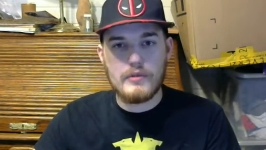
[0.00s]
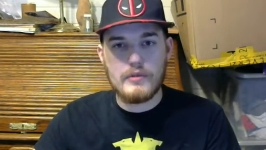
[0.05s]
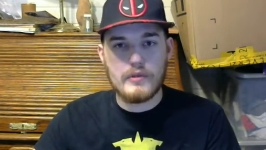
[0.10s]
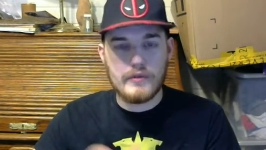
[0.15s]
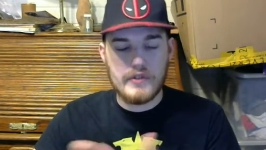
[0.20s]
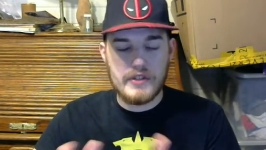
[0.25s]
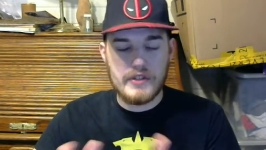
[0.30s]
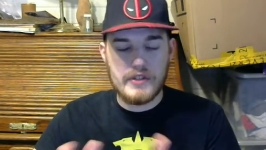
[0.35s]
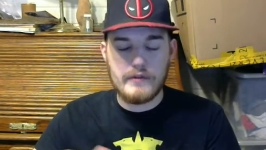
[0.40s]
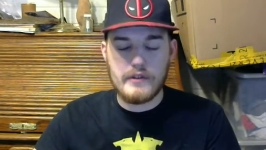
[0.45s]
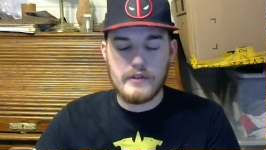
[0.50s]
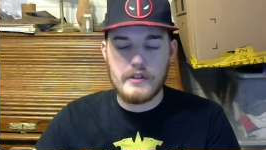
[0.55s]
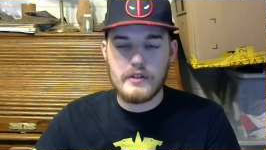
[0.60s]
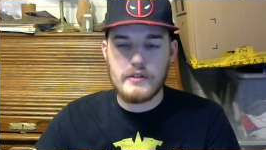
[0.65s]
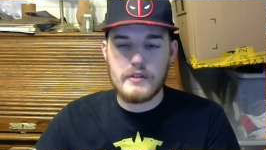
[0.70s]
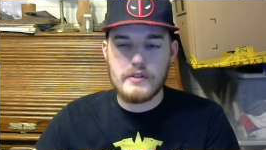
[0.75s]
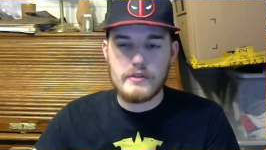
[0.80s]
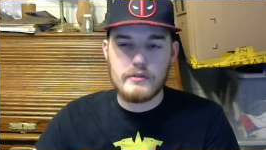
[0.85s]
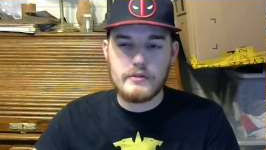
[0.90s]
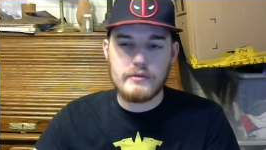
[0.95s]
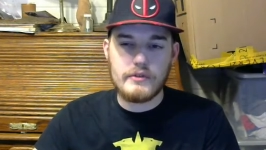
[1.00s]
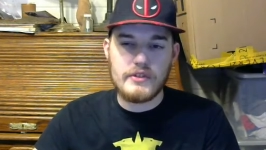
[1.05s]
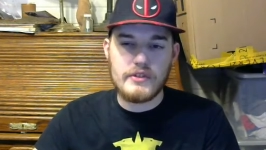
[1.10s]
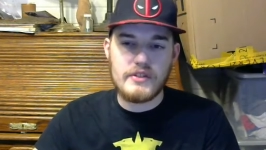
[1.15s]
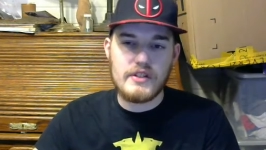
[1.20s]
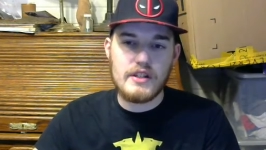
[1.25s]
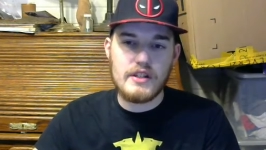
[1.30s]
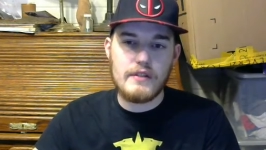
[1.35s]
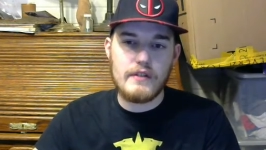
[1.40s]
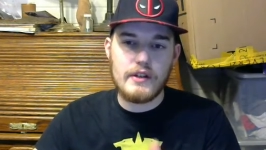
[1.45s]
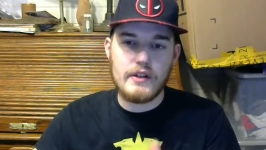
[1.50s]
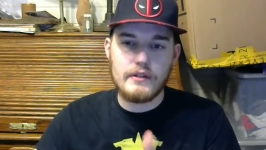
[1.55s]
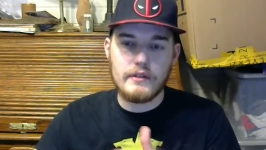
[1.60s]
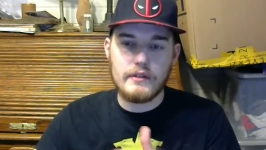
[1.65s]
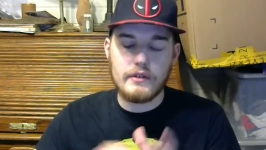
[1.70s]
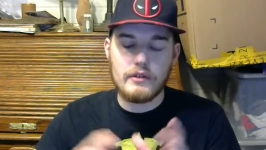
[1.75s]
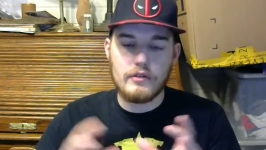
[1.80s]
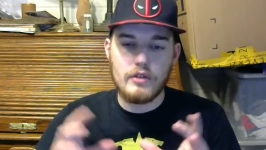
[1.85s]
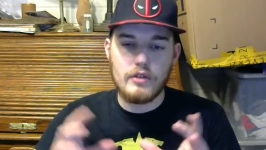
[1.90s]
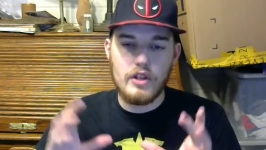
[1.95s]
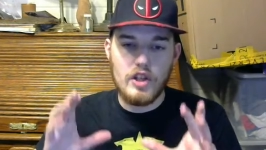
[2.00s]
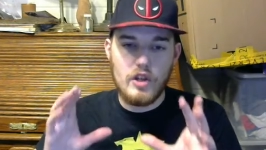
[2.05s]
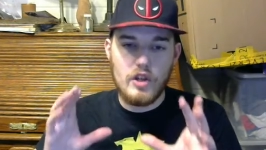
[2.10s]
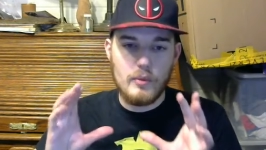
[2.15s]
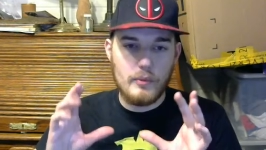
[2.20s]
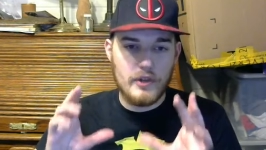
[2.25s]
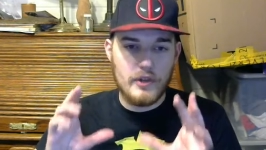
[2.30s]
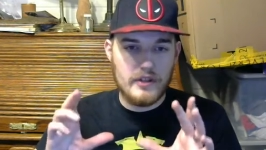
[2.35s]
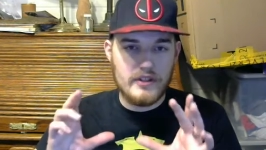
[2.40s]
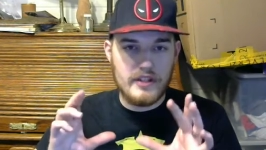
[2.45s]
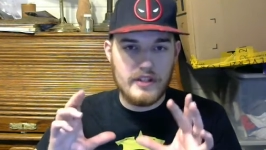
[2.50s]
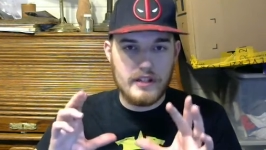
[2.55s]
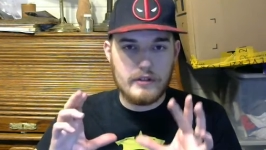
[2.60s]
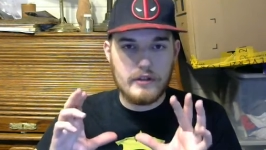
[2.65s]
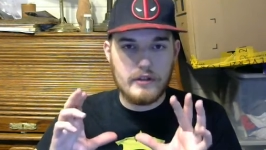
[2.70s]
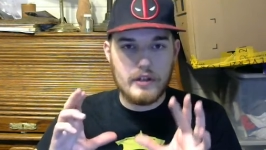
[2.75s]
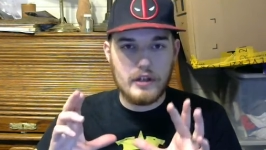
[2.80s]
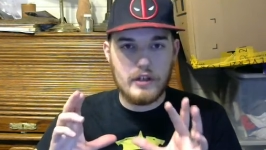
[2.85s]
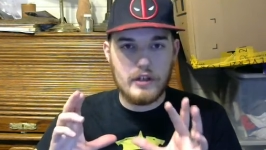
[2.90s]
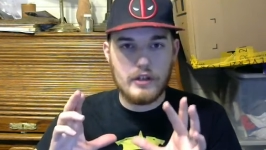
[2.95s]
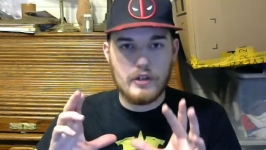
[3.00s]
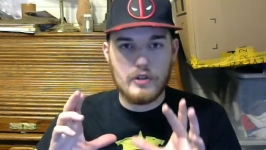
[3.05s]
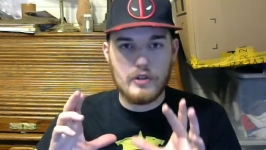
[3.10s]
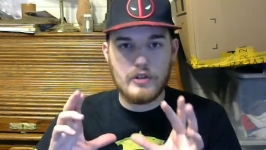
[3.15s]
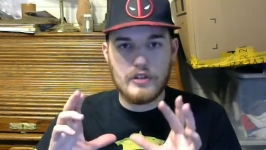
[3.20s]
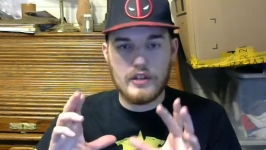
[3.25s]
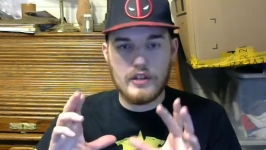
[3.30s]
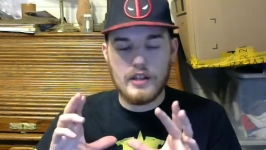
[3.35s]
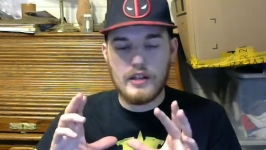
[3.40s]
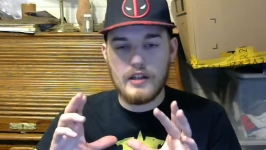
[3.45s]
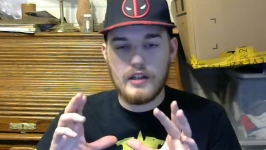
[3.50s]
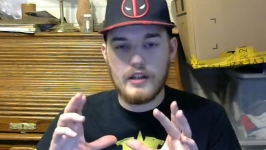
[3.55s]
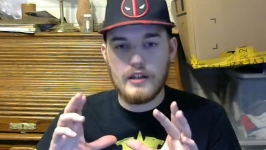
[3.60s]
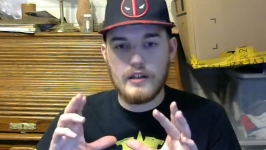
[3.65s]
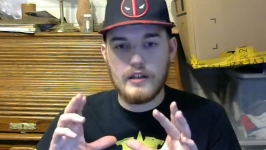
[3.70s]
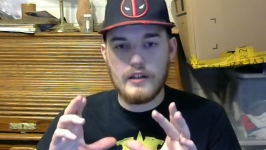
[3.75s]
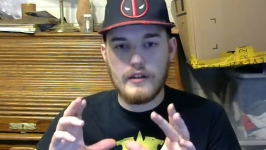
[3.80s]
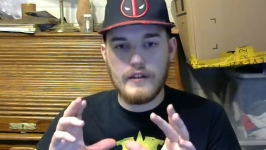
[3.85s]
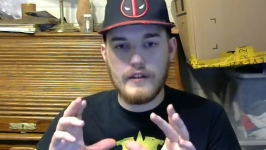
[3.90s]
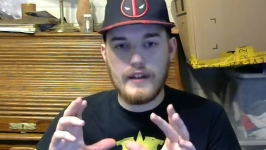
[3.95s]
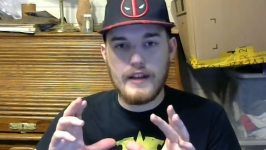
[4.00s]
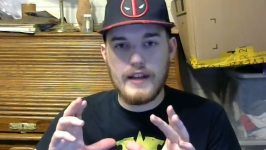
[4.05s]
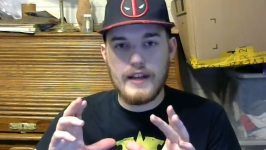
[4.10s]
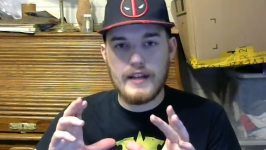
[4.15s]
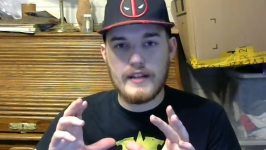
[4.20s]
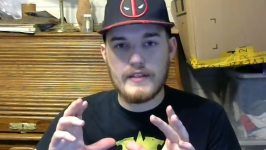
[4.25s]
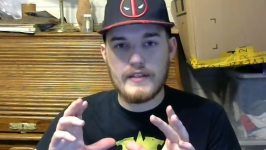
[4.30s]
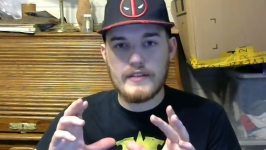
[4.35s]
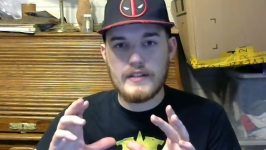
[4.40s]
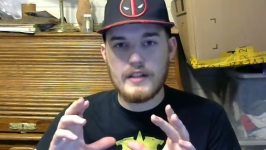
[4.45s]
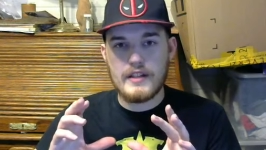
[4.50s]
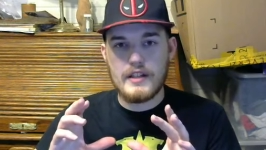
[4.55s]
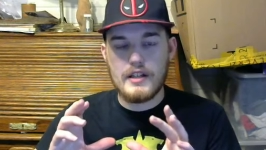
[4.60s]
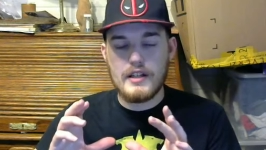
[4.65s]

You'll receive one of those. You'll receive a little punch-out card that has